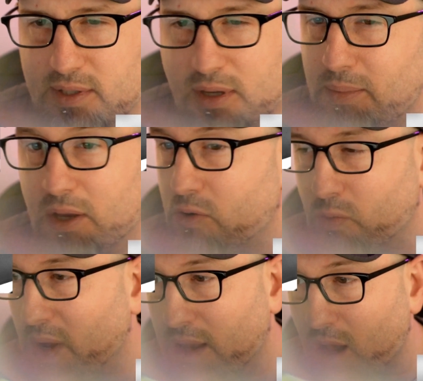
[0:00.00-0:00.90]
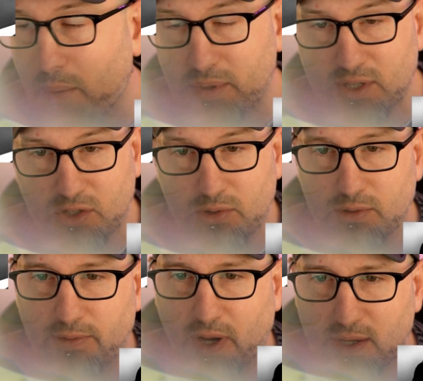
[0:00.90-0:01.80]
This can be a great
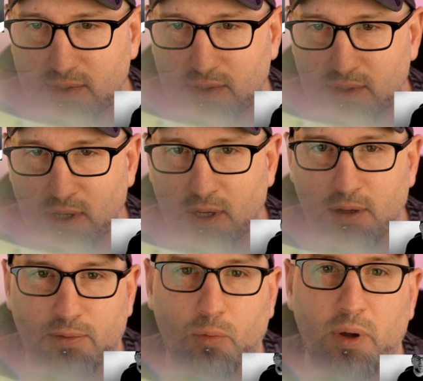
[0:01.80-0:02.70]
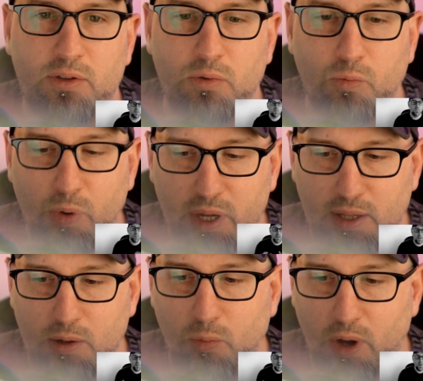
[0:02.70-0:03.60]
compositional device for when you
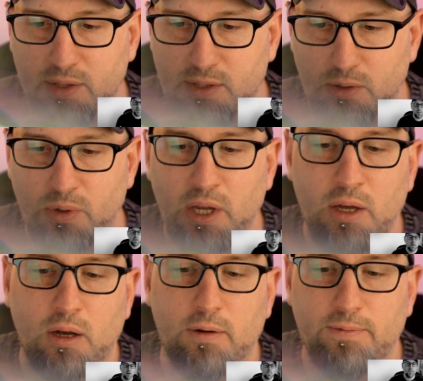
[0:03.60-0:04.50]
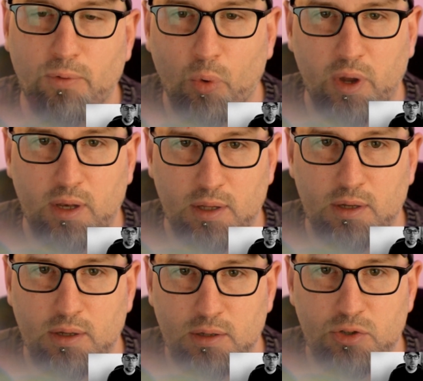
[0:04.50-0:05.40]
really want to
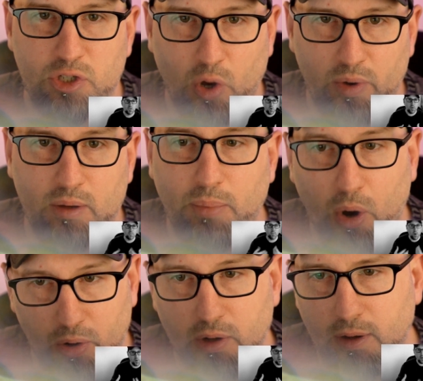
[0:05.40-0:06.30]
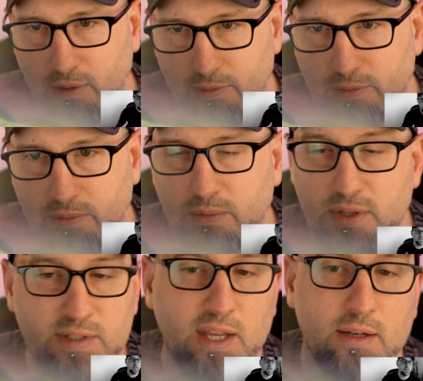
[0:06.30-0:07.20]
avoid showing part of
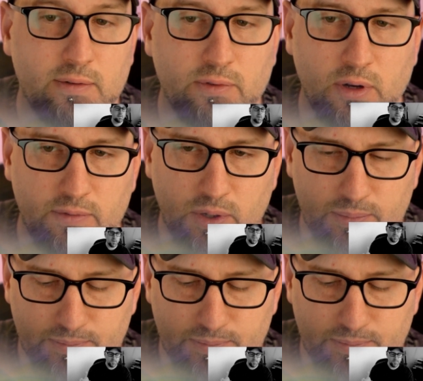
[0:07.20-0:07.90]
the scene in front of